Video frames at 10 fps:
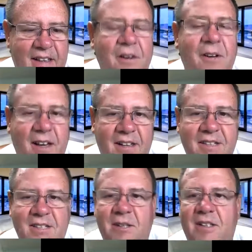okay,
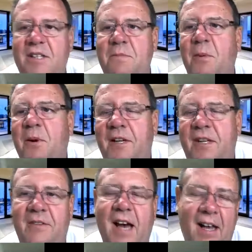so at this point,
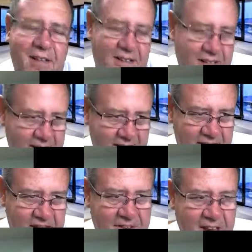you've got
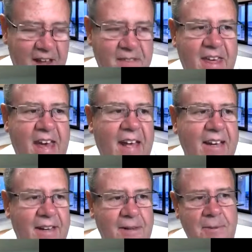that.
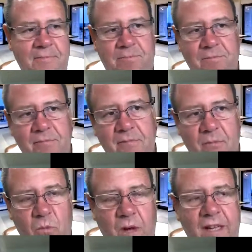
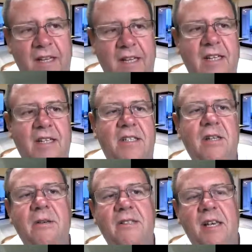What you need to
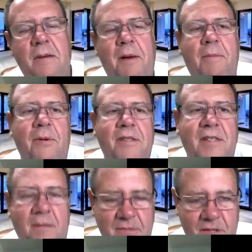do is come up with
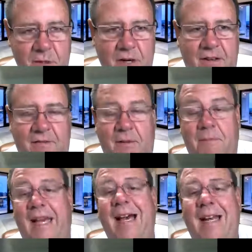some sort of a
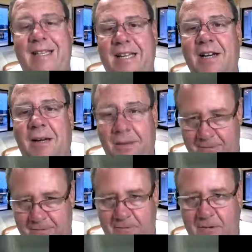big idea
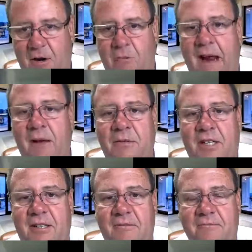around it.